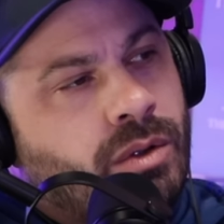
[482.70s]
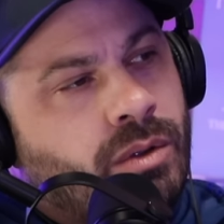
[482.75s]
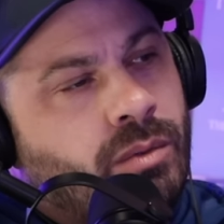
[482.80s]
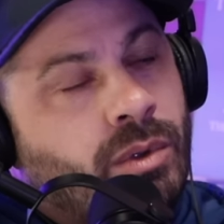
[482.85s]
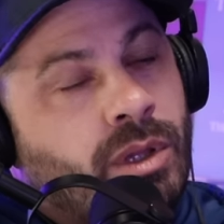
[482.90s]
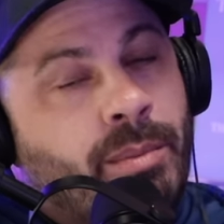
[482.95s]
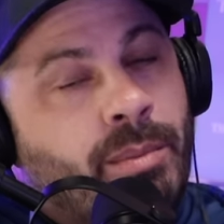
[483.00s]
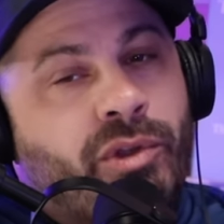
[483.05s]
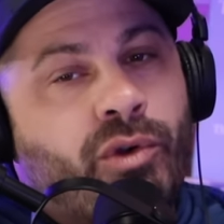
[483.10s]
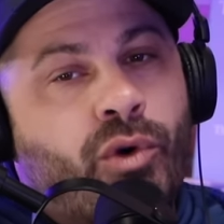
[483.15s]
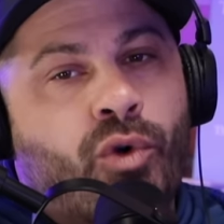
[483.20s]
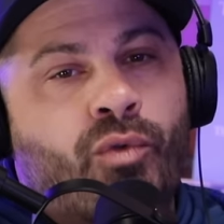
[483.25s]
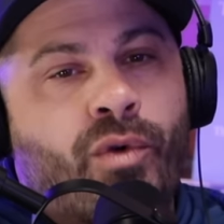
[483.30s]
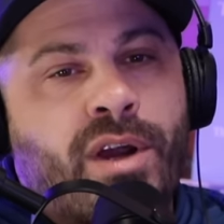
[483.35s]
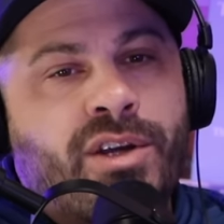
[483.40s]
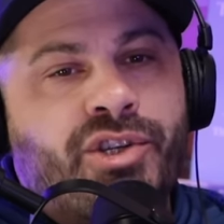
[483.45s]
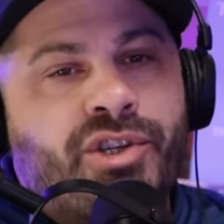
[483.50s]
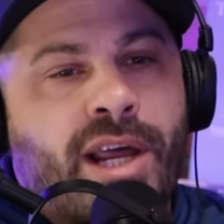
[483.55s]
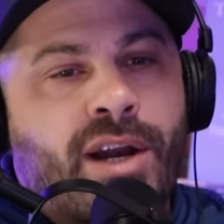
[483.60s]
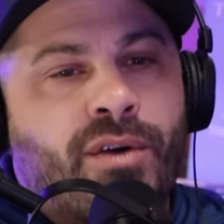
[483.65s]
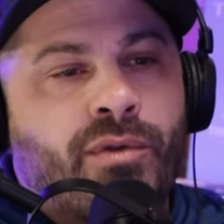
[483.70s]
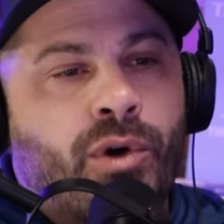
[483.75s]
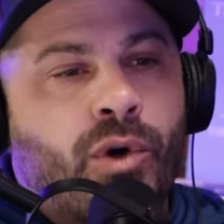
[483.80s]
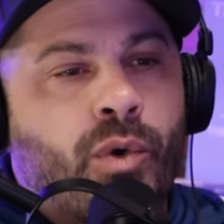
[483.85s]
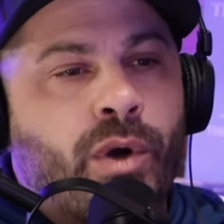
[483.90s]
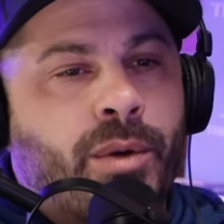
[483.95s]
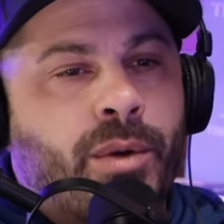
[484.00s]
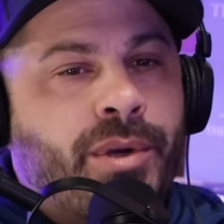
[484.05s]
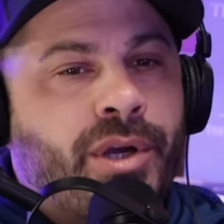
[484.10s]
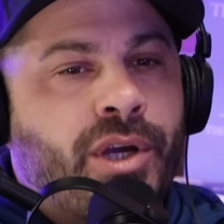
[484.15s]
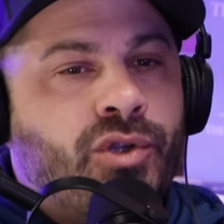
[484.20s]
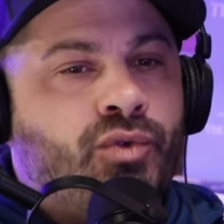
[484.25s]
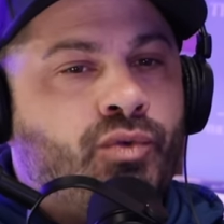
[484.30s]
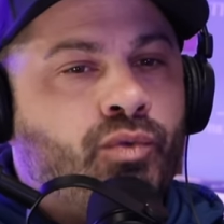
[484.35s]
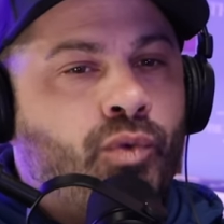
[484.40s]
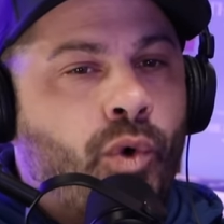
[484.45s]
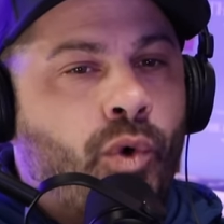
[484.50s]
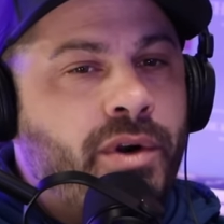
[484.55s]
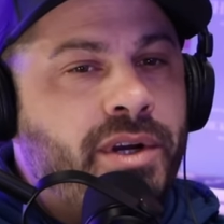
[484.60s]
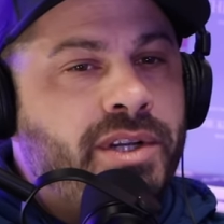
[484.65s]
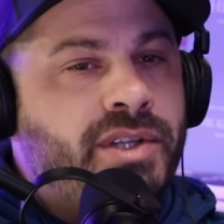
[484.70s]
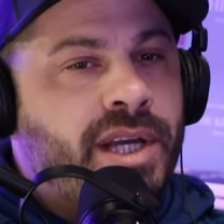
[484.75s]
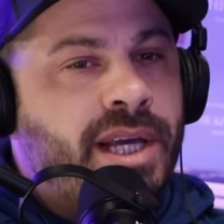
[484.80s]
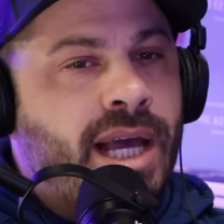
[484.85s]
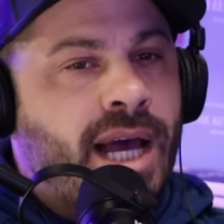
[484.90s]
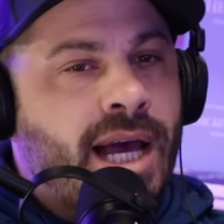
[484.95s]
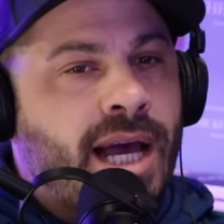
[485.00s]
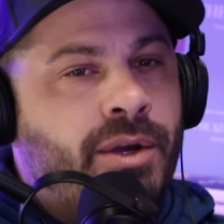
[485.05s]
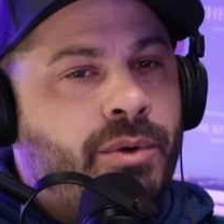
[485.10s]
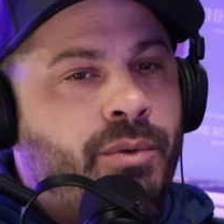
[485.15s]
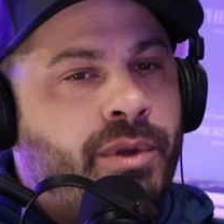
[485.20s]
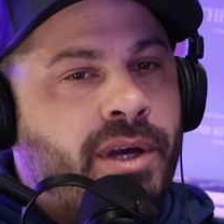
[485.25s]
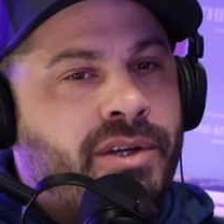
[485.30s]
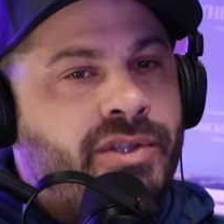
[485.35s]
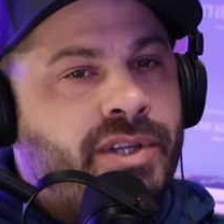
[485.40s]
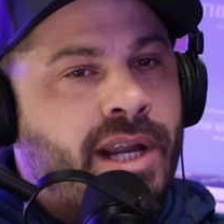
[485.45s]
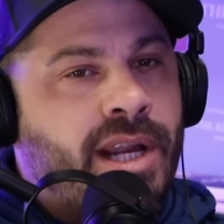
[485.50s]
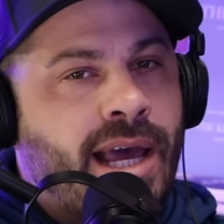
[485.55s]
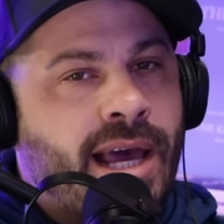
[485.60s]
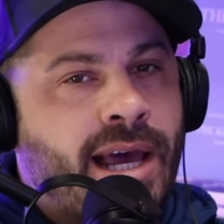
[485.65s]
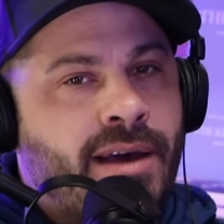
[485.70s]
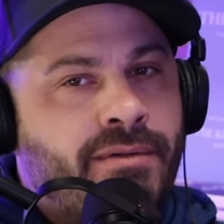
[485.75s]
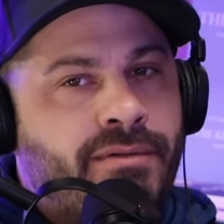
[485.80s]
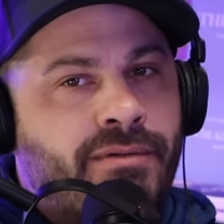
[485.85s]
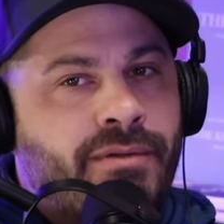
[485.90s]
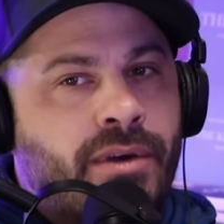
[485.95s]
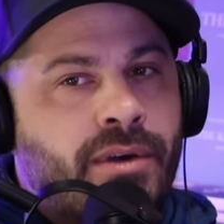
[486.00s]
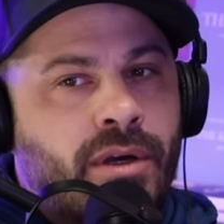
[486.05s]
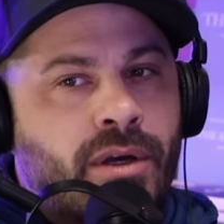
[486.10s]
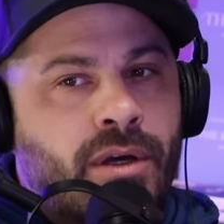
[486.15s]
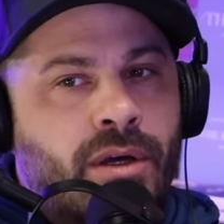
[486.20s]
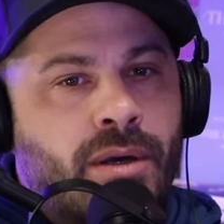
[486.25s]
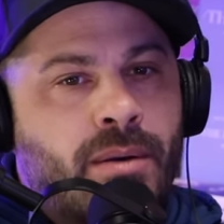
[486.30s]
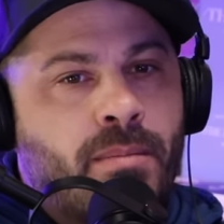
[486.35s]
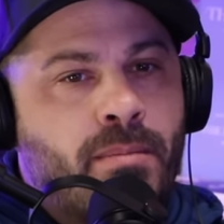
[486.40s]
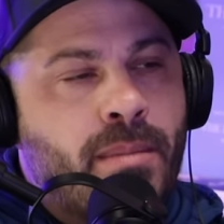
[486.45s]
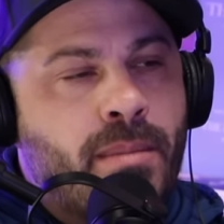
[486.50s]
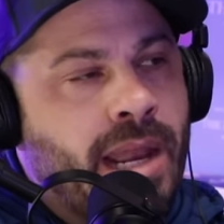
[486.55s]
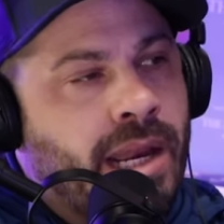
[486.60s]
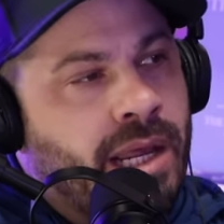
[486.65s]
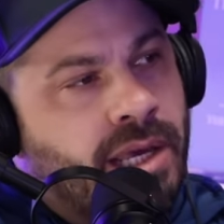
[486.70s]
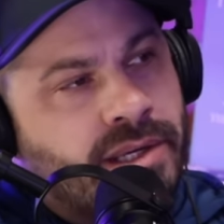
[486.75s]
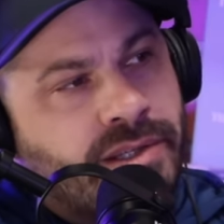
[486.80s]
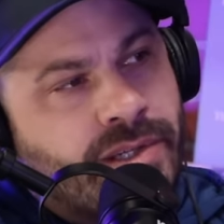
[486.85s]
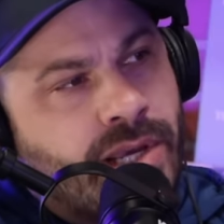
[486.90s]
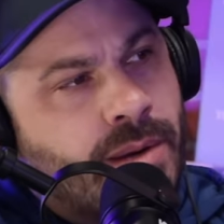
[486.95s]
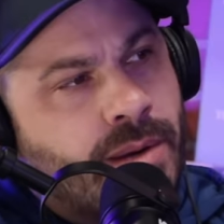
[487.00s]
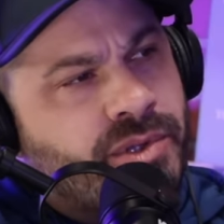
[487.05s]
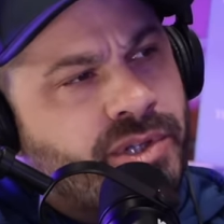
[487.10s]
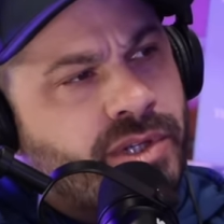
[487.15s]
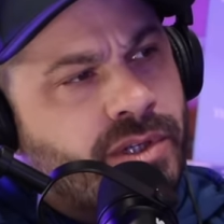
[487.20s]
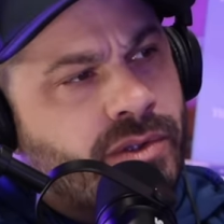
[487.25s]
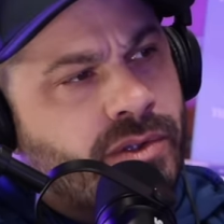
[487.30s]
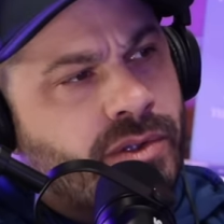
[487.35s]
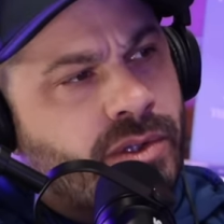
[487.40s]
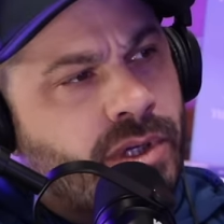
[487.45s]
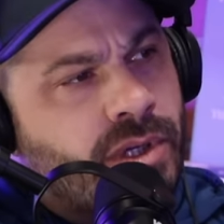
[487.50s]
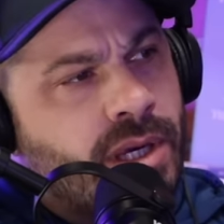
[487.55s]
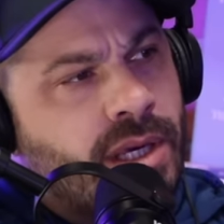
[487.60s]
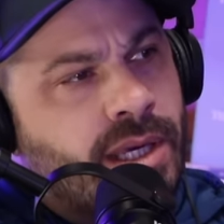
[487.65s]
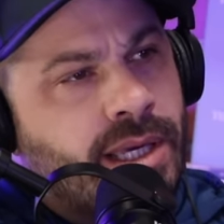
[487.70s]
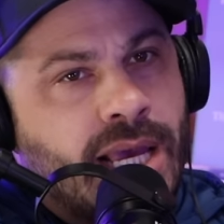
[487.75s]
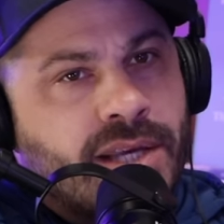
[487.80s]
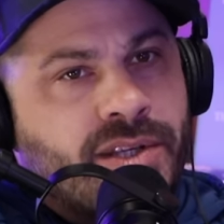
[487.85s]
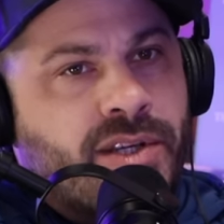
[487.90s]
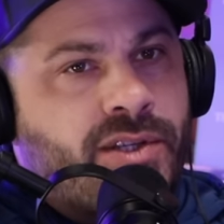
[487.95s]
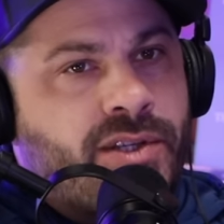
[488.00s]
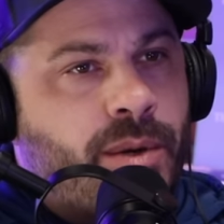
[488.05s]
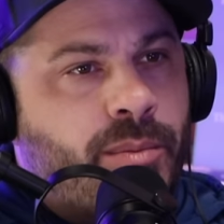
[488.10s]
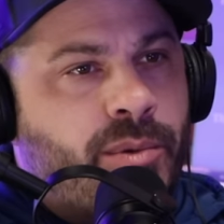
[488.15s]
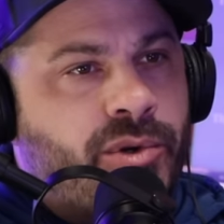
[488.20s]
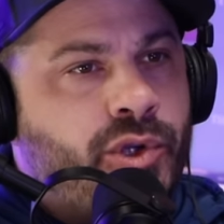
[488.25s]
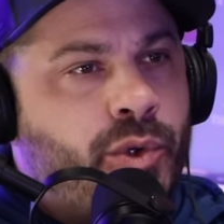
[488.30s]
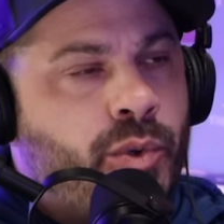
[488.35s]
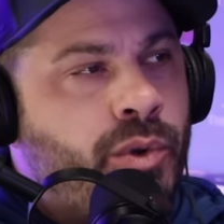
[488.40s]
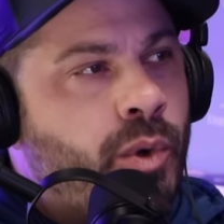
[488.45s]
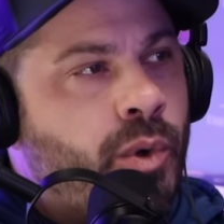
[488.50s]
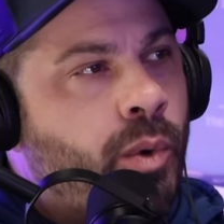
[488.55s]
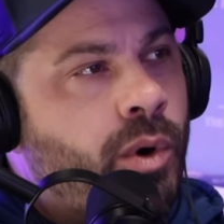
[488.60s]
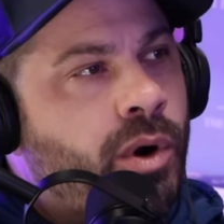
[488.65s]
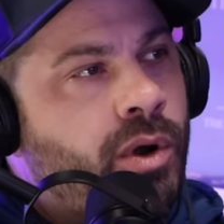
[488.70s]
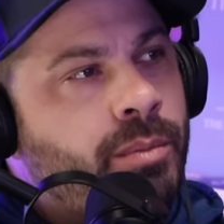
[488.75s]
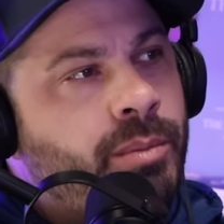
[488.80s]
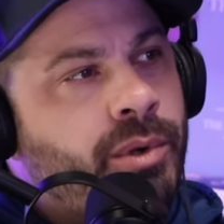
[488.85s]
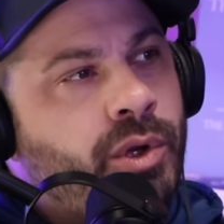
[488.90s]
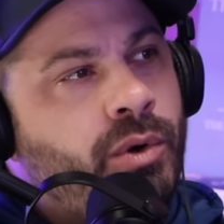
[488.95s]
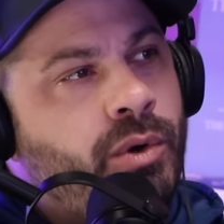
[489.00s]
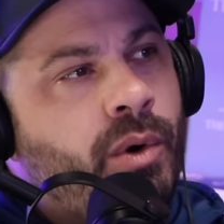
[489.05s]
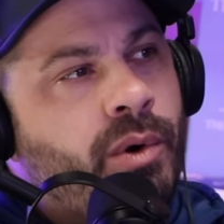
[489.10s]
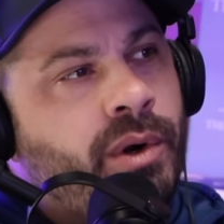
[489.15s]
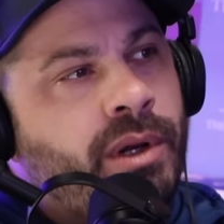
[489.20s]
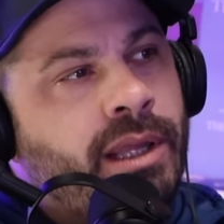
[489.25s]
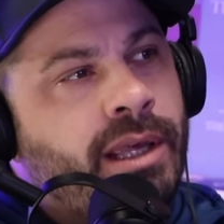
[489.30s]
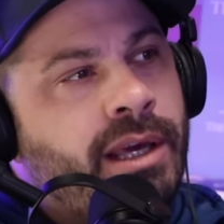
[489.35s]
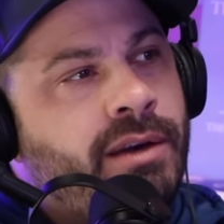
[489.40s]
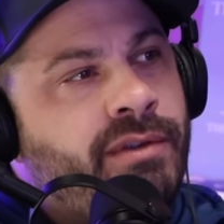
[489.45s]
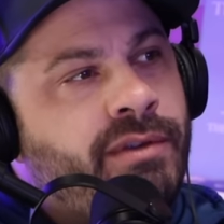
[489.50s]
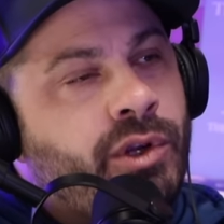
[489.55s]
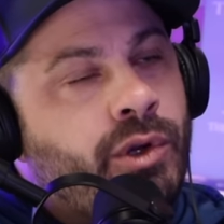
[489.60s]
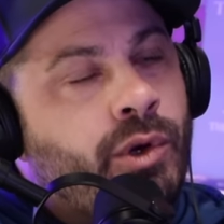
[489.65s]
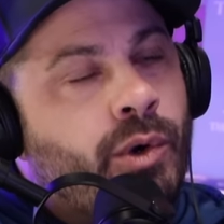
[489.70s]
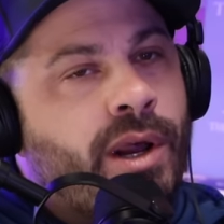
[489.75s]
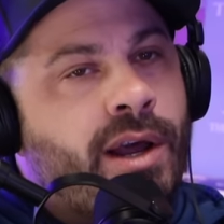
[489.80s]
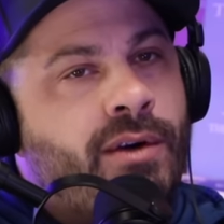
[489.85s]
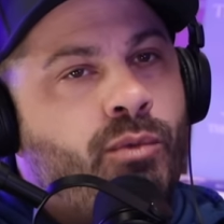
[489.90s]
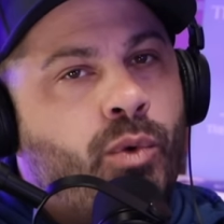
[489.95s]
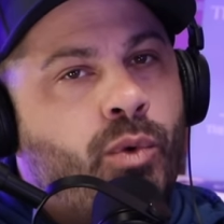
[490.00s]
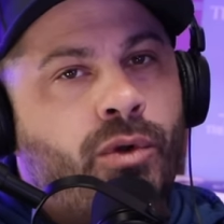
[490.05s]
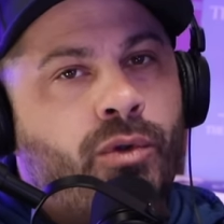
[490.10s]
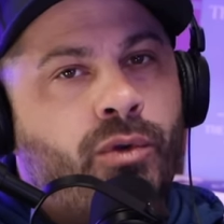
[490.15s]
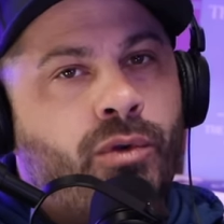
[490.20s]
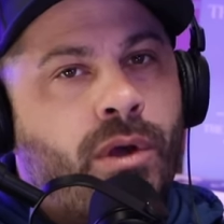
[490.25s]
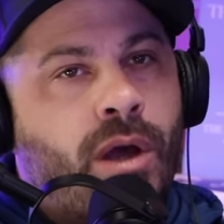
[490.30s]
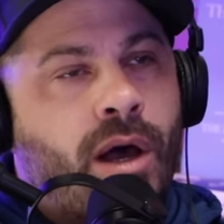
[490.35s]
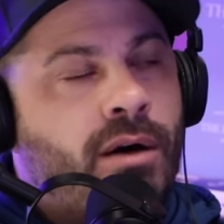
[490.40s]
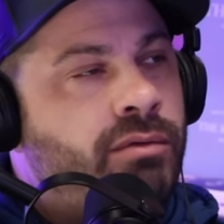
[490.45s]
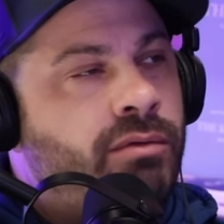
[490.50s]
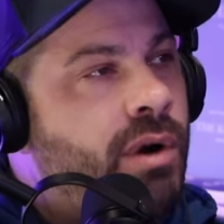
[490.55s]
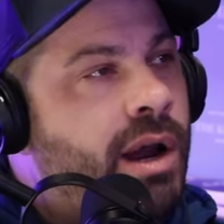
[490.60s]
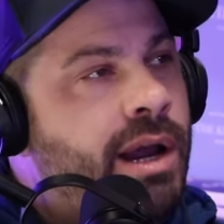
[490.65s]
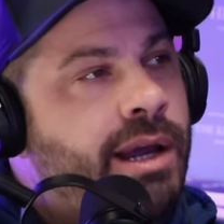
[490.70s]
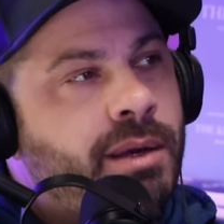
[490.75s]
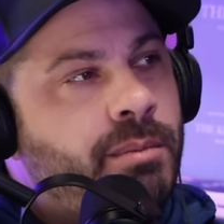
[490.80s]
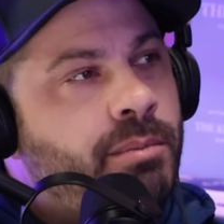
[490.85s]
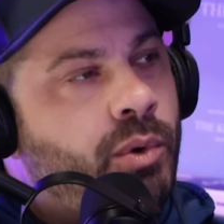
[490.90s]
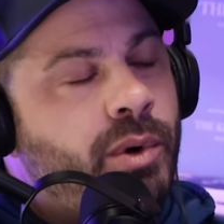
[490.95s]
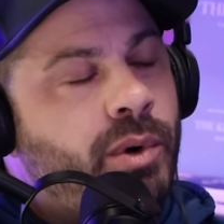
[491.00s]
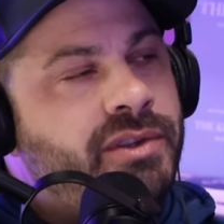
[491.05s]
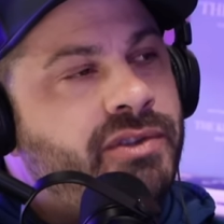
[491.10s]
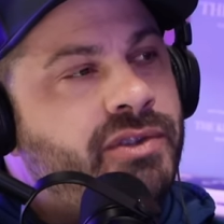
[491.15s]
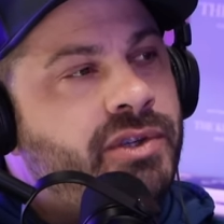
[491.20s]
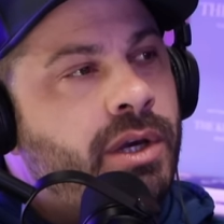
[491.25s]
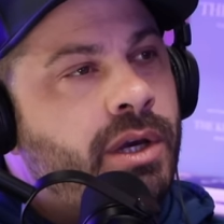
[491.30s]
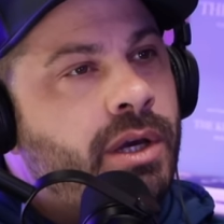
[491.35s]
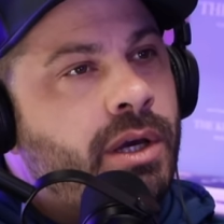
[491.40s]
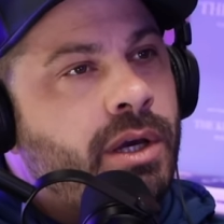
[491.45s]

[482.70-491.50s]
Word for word: Well, let me throw a wrench at it real quick because Rory's a guy who doesn't have many exemptions. Yes, he's number two in the world, but you go to LIV and you don't have world golf ranking points.